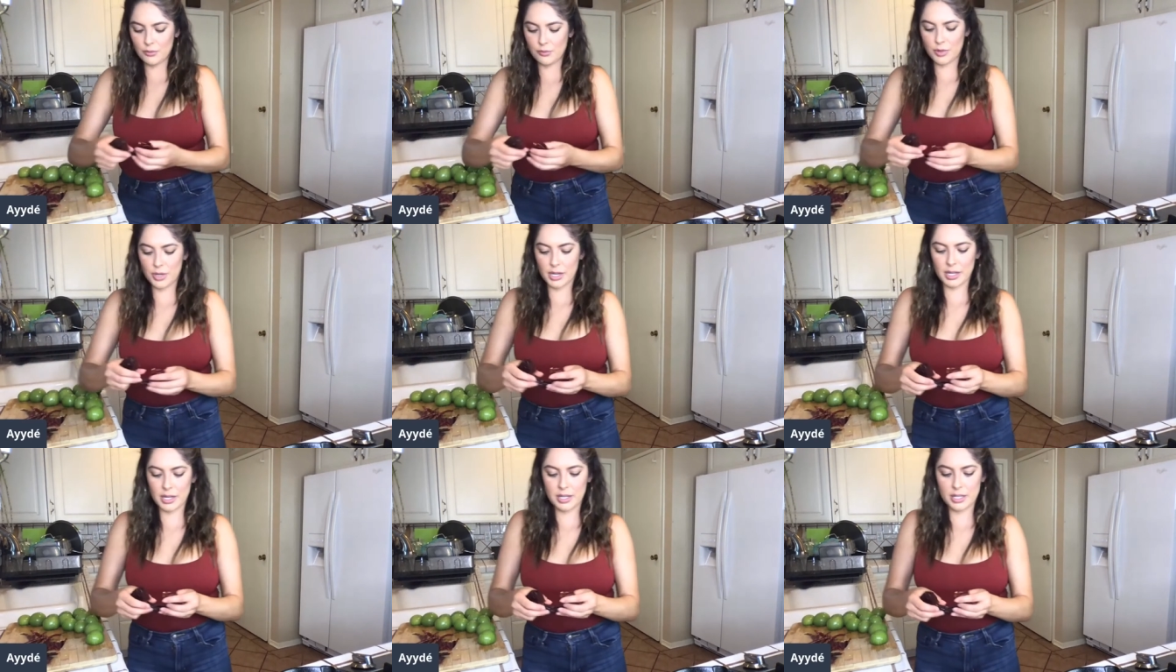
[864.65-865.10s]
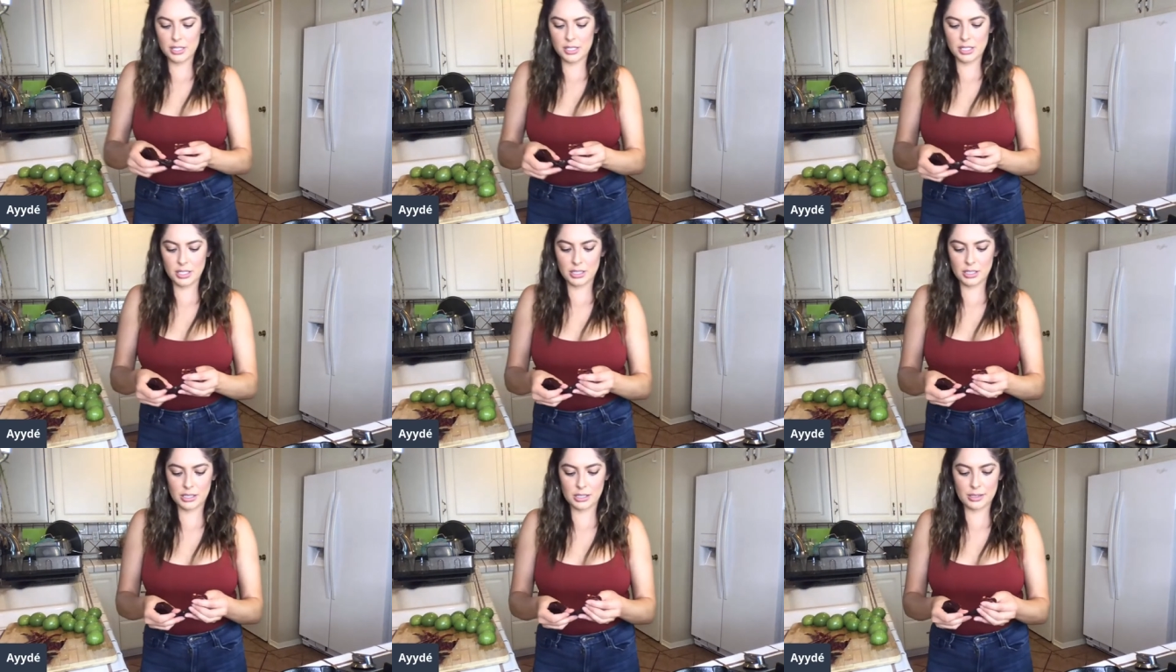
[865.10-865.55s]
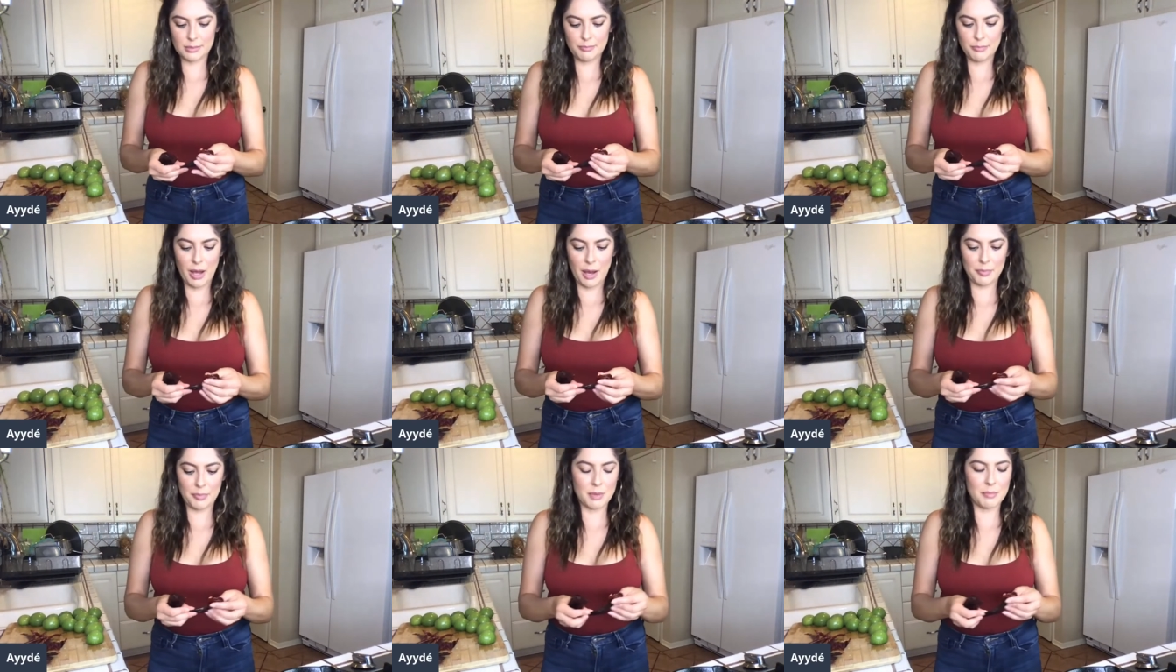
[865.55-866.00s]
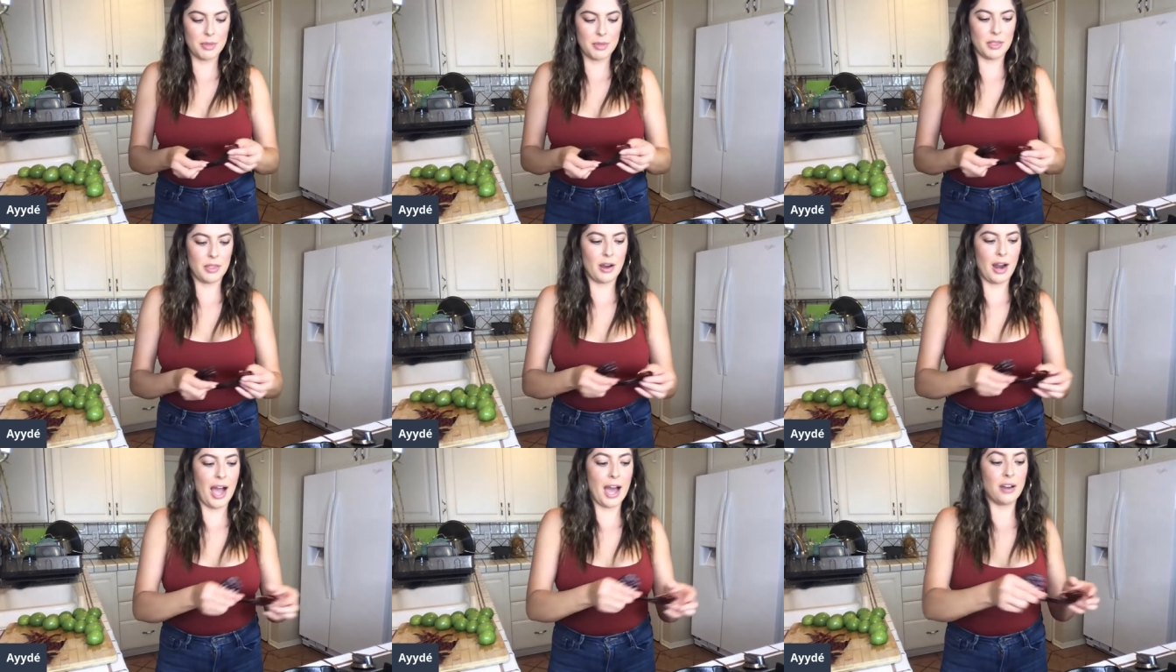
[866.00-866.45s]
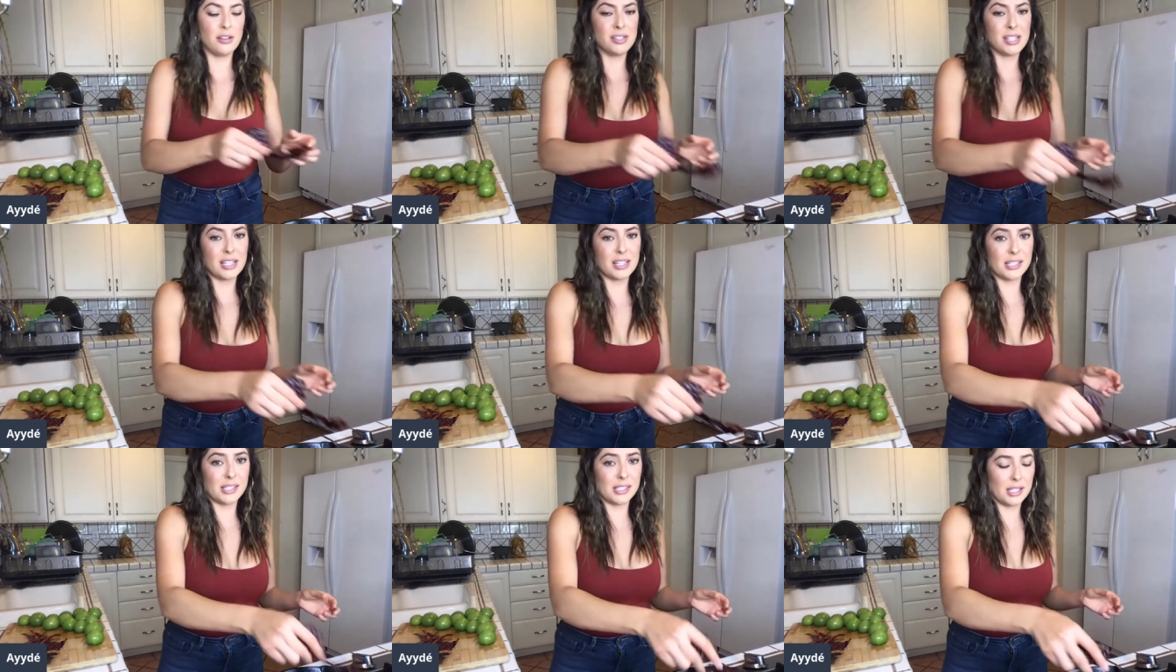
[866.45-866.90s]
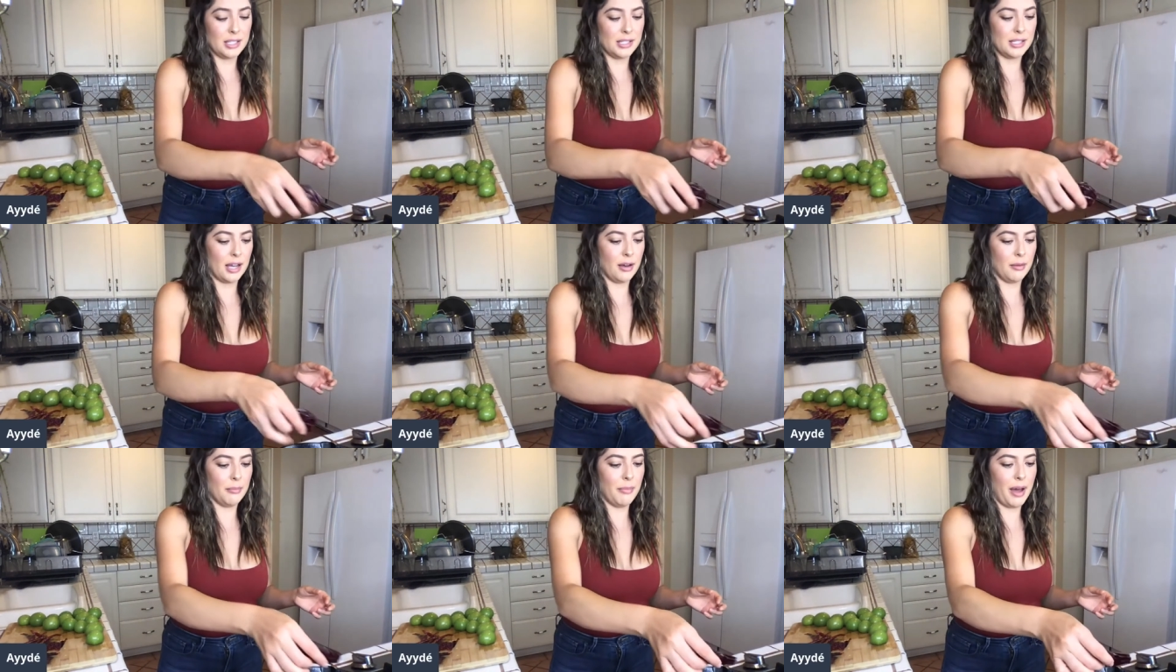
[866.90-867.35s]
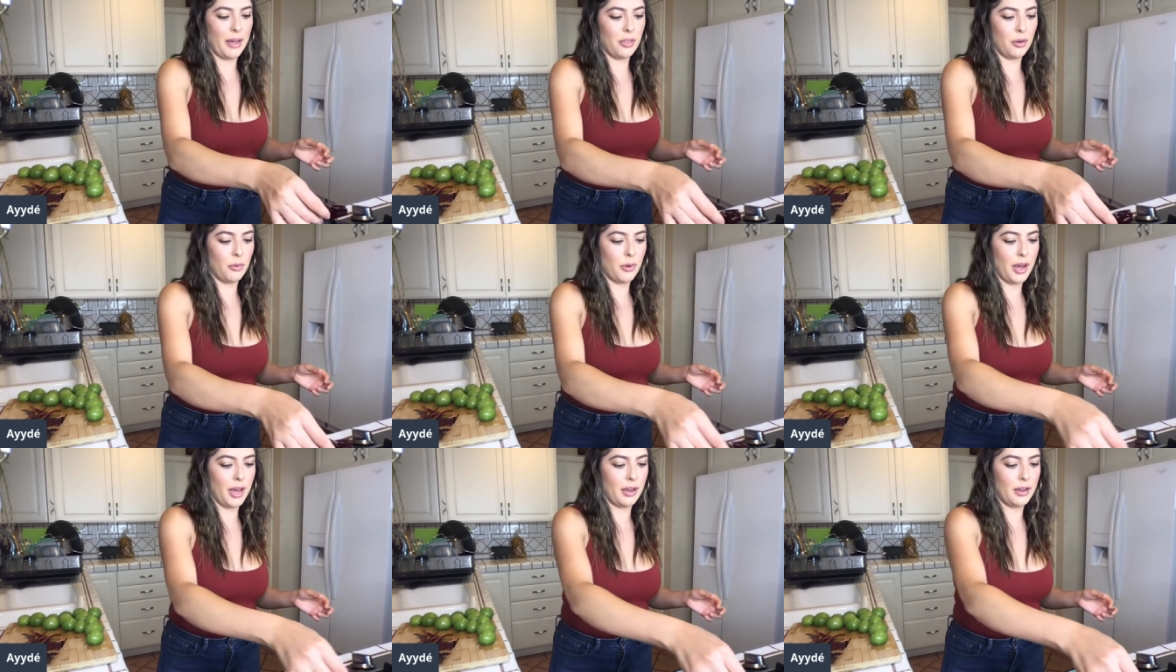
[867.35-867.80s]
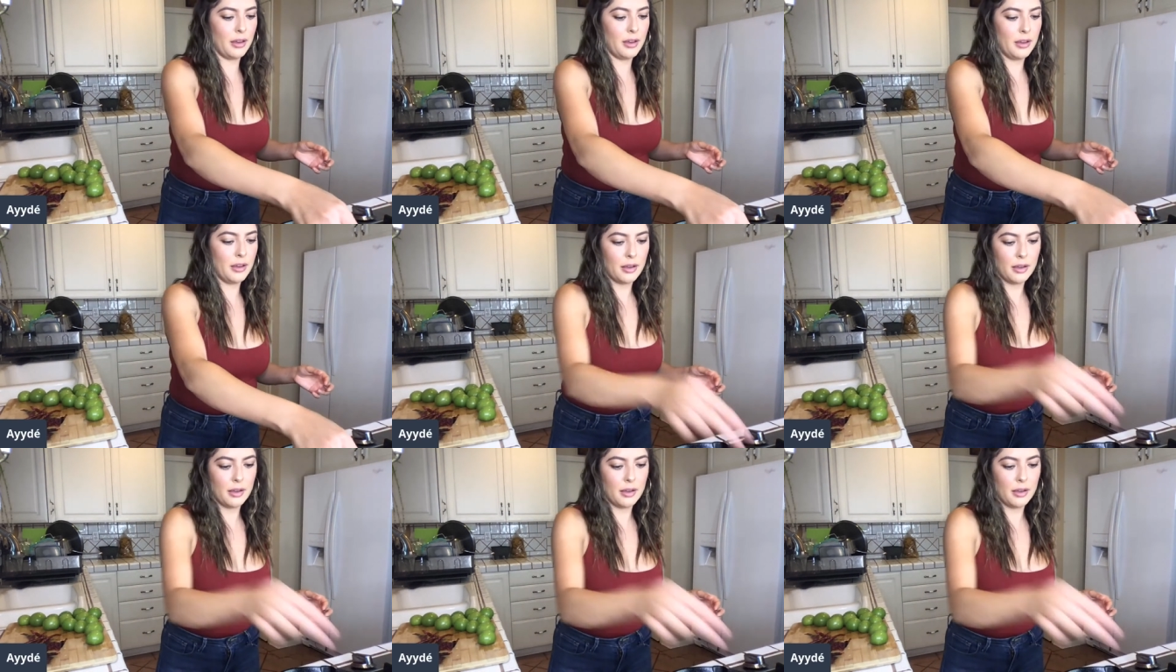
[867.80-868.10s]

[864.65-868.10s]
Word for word: We're gonna just pop them in there. I don't take the seeds out, by the way.